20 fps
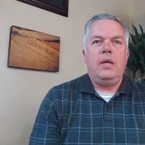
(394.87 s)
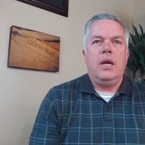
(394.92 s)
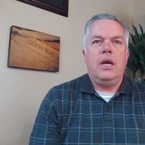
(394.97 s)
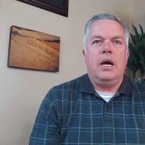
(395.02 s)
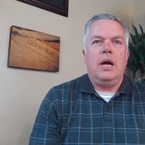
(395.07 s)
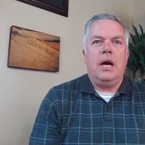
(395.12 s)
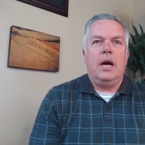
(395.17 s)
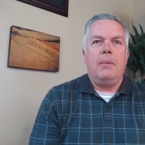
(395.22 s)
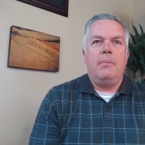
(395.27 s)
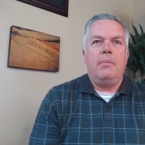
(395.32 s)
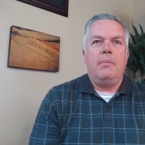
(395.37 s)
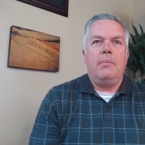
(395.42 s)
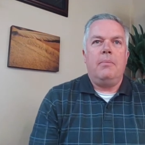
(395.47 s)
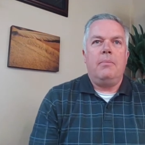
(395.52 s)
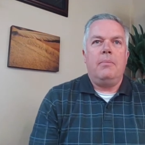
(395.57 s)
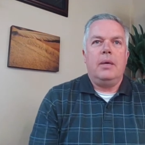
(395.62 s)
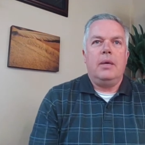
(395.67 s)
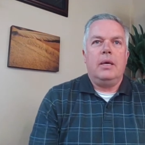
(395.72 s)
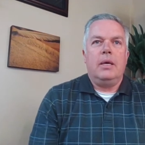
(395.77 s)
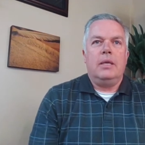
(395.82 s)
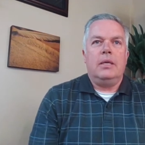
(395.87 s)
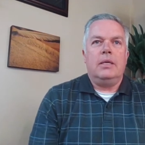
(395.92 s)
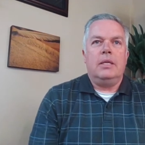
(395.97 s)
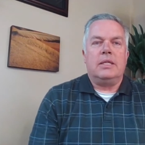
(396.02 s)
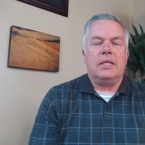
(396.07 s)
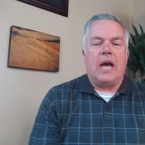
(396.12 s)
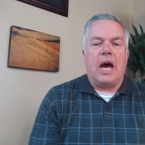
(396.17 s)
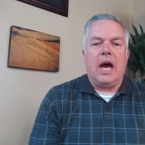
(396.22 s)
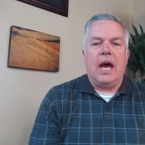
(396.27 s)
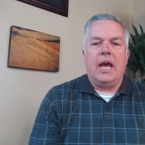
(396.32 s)
um,
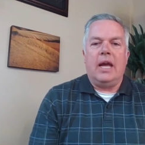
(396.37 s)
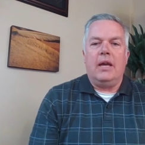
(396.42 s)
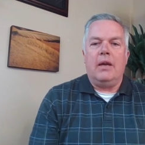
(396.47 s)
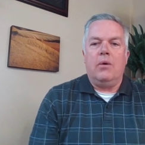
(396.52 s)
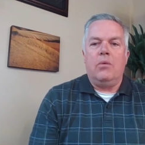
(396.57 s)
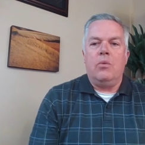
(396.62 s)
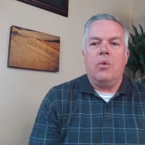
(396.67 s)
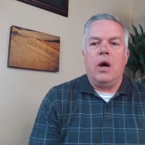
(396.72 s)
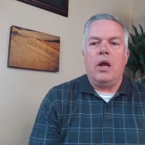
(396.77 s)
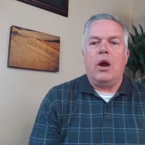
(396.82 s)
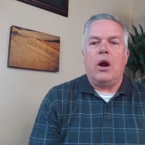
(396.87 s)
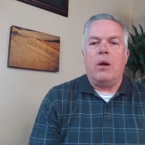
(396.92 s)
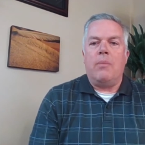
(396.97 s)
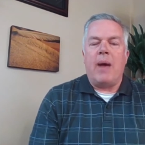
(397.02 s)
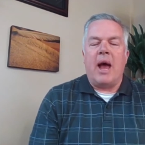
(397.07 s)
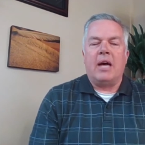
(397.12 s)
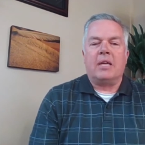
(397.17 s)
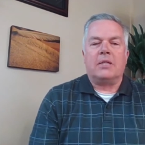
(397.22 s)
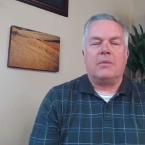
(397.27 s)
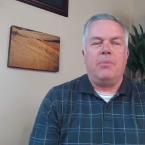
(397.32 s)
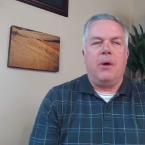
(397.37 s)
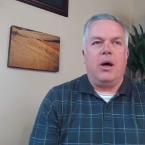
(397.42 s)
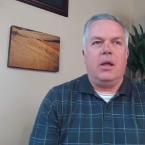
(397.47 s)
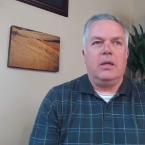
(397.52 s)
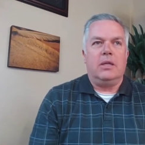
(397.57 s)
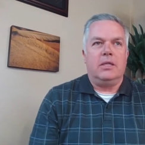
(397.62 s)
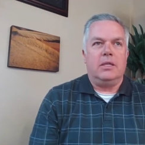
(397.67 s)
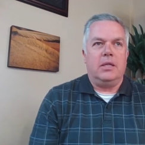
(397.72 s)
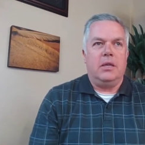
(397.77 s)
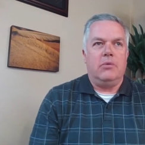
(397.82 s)
decide what our mask
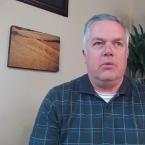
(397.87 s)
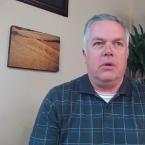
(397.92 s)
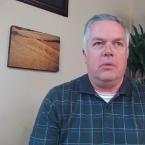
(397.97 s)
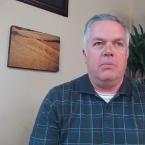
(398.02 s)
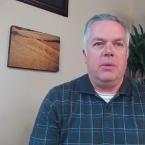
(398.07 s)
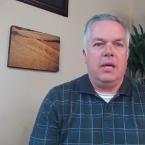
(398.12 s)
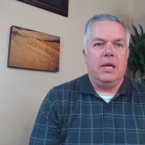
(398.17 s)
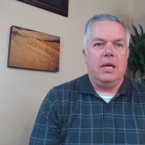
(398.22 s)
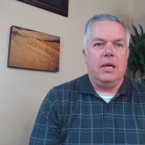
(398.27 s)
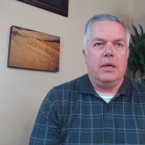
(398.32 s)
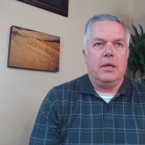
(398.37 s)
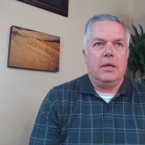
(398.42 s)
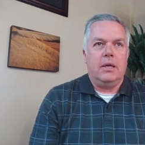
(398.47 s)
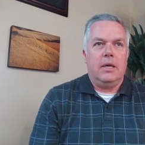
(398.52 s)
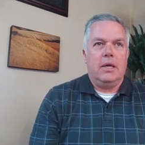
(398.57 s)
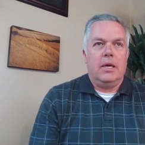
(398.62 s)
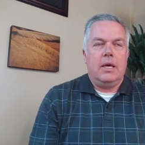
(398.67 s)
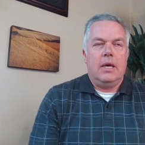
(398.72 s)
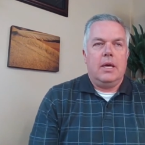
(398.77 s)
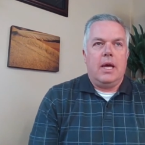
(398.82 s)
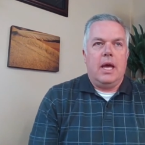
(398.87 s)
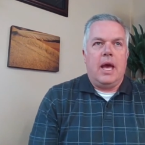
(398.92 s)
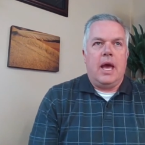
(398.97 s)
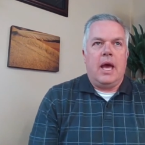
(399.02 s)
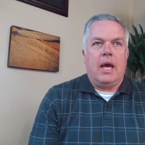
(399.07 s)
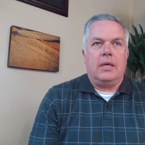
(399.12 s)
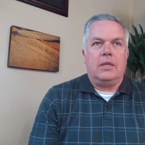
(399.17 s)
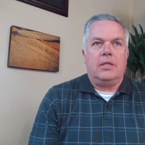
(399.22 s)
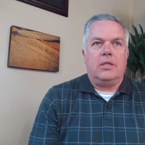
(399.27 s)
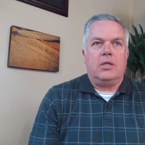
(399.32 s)
policy would be.
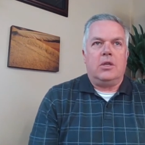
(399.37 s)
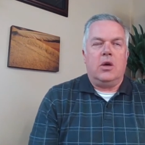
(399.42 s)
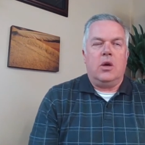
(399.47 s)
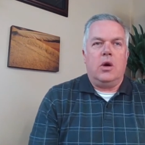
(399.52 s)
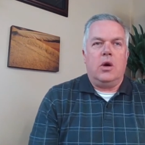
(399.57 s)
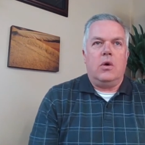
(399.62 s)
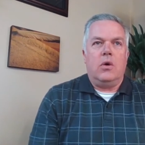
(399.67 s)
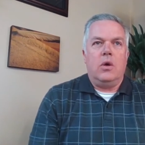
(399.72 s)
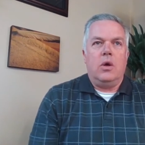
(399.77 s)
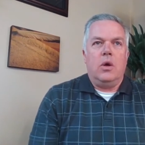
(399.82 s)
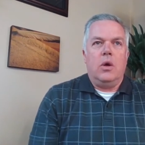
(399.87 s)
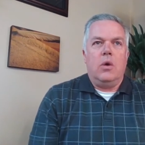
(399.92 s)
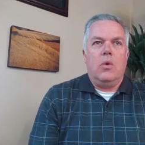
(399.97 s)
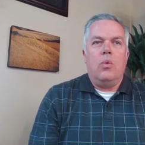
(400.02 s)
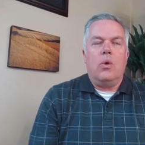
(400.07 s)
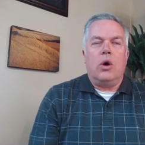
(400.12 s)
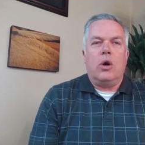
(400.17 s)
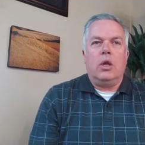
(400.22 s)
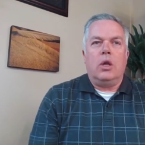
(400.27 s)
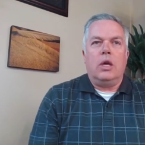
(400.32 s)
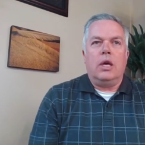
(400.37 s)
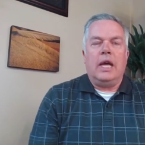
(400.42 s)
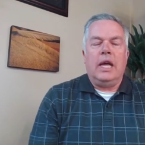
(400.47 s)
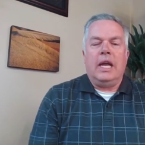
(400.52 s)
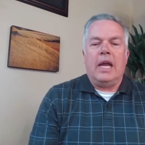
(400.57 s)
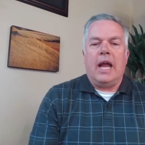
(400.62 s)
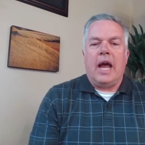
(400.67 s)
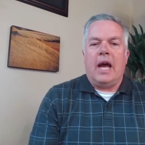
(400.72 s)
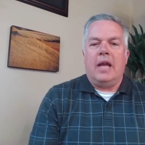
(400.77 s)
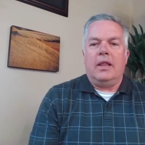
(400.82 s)
And so we're
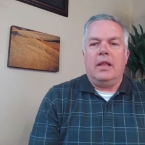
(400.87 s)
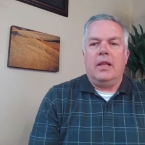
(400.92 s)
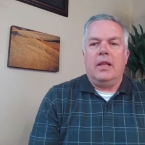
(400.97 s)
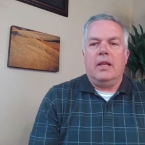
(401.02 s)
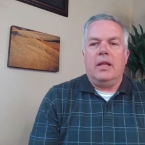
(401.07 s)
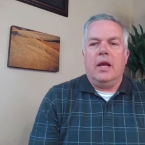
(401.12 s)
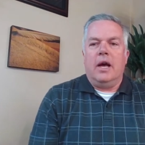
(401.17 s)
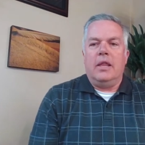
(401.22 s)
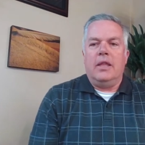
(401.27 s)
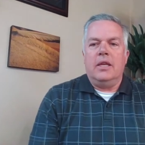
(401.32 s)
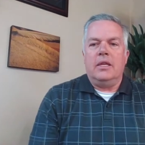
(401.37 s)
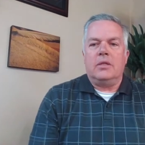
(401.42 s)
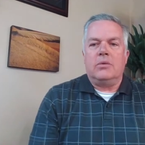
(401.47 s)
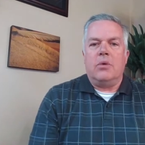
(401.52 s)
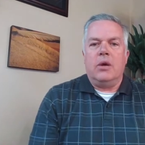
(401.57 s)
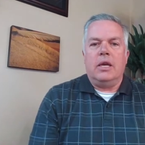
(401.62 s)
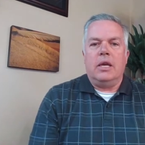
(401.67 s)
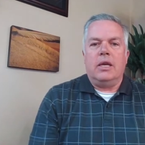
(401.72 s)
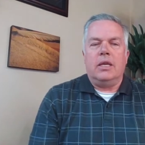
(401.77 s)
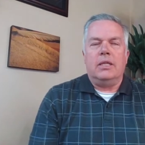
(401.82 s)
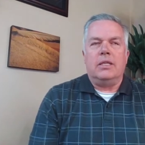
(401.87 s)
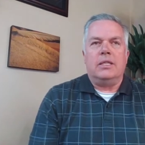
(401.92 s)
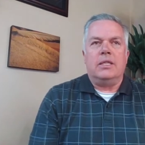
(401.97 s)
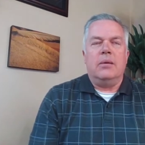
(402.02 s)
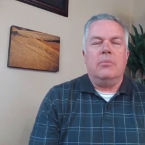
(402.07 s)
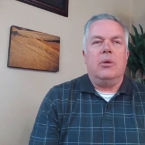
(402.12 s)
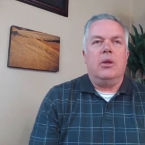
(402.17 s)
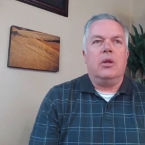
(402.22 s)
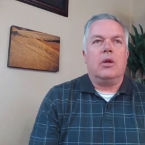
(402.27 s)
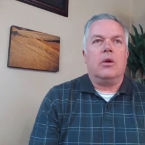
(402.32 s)
looking at uh, this one in a
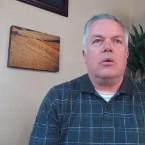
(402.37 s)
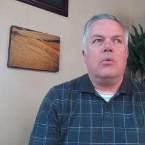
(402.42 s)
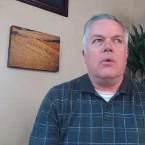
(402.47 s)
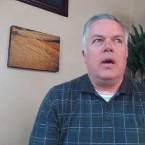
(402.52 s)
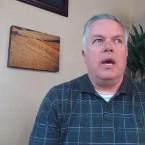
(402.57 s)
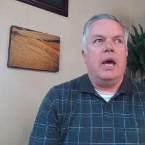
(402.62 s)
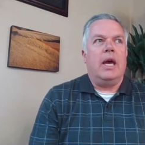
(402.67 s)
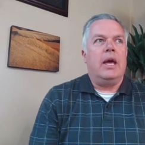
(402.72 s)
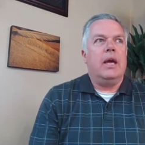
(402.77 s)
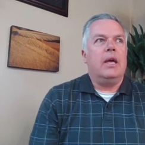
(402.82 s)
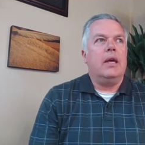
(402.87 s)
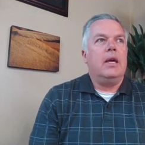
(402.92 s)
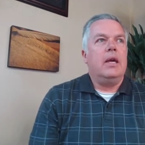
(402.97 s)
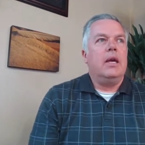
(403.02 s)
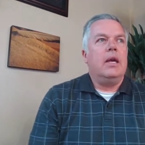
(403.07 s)
similar way.